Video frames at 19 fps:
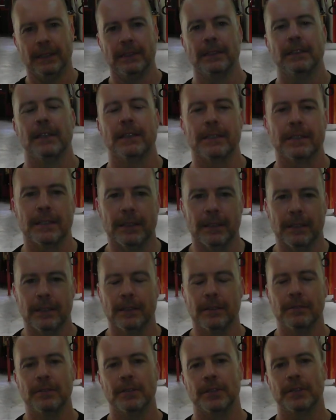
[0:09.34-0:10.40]
Lester,
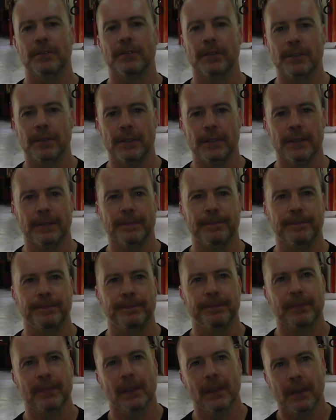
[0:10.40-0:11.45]
Wushu Engineer.
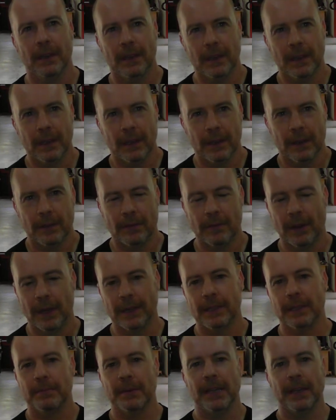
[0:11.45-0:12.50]
Right
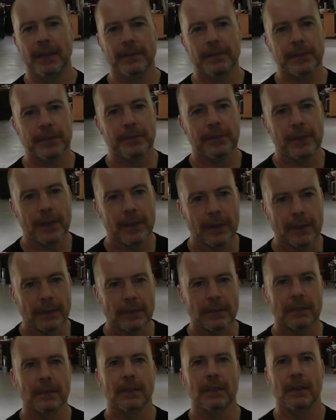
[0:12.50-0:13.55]
in the beginning of this video,
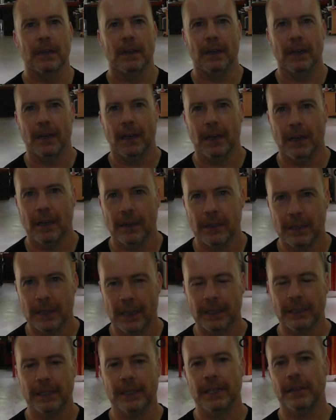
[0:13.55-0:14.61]
I'd
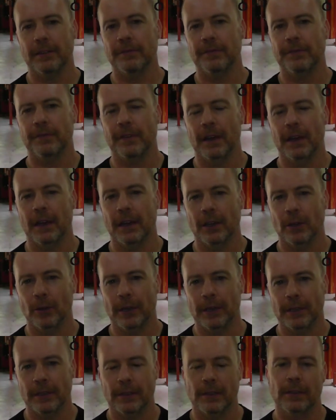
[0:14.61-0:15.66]
like to give
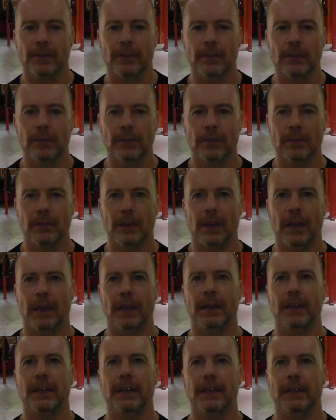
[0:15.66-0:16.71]
credit to
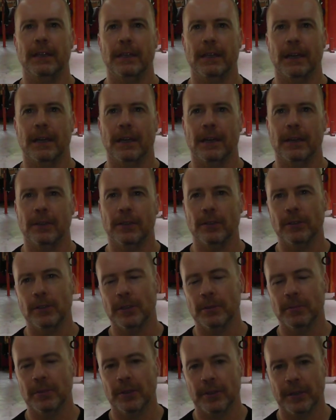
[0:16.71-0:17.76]
a
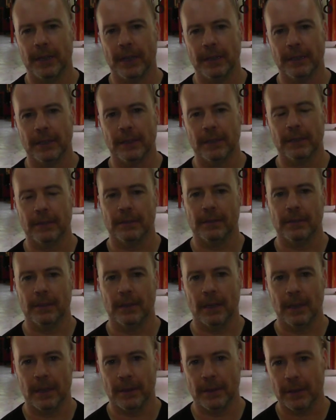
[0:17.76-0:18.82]
YouTube creator,
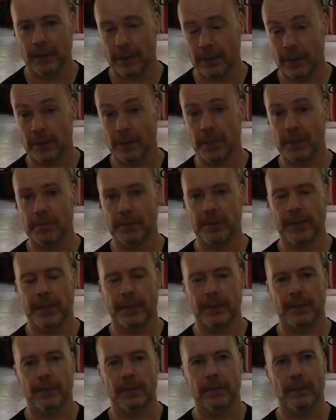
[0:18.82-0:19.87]
the YouTube
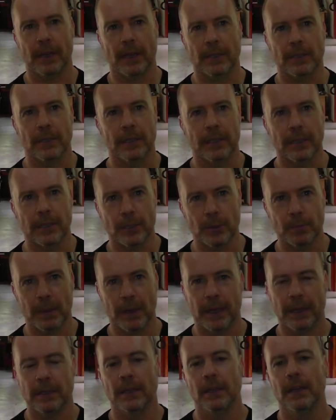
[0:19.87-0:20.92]
creator who actually
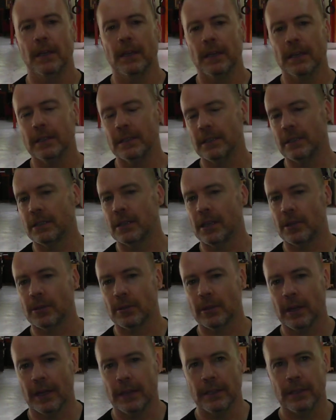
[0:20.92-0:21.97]
inspired the
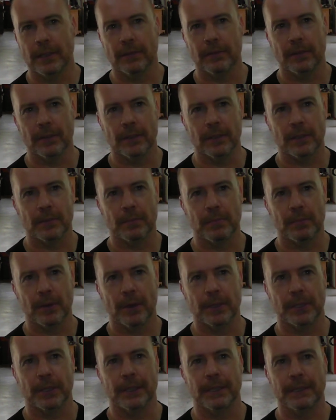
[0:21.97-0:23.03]
central idea for this
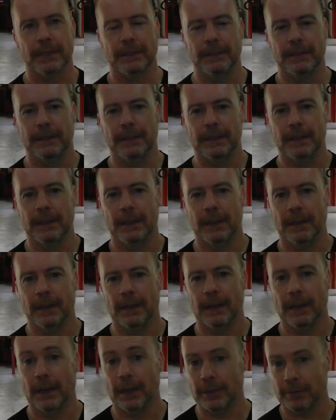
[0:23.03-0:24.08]
project,
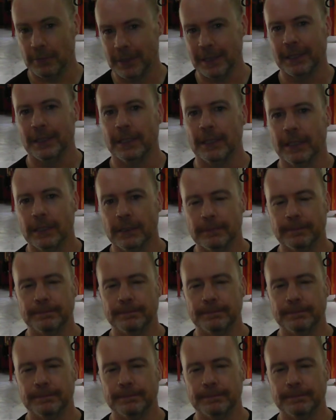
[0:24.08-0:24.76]
unwittingly,